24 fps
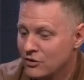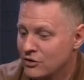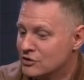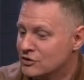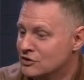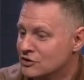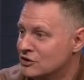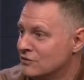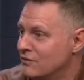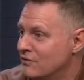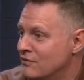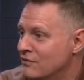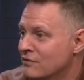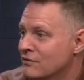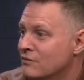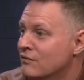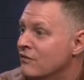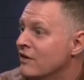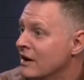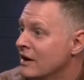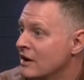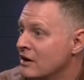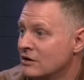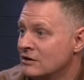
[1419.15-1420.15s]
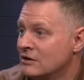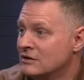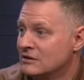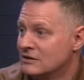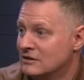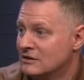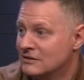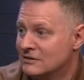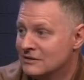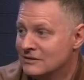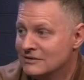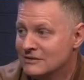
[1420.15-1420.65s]
There's right. very
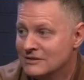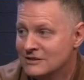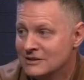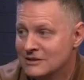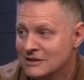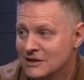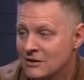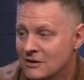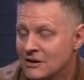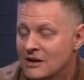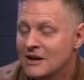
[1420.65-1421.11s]
zero,